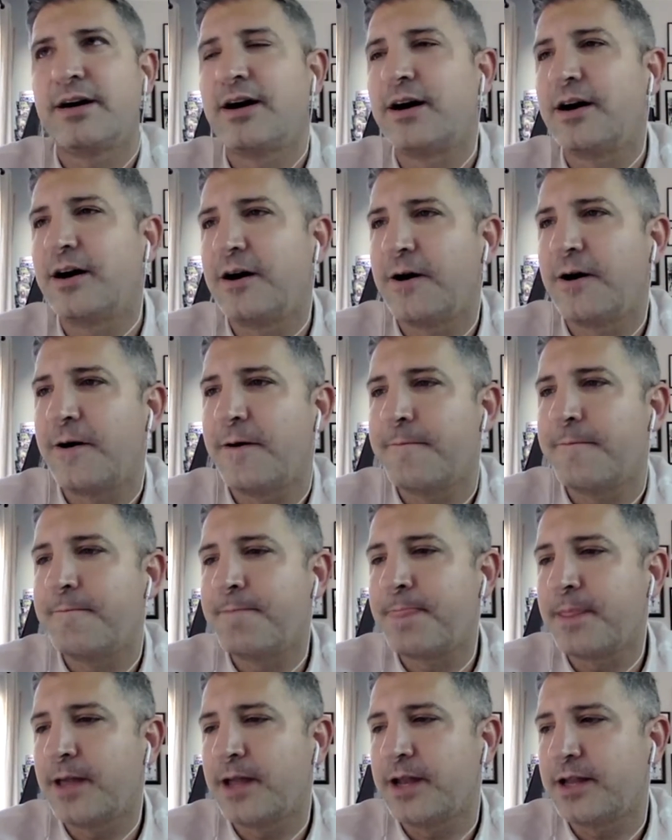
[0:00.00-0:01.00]

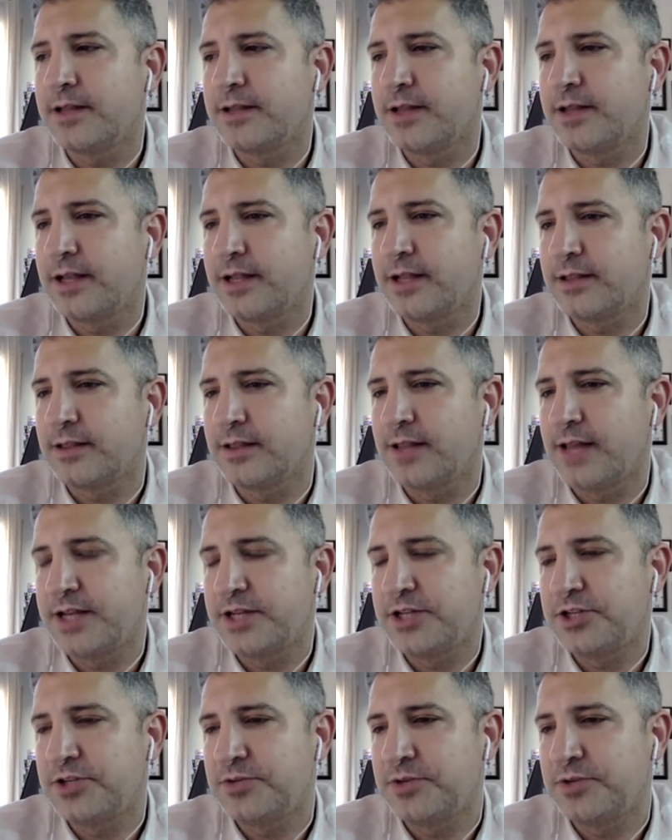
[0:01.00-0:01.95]
um, and it it led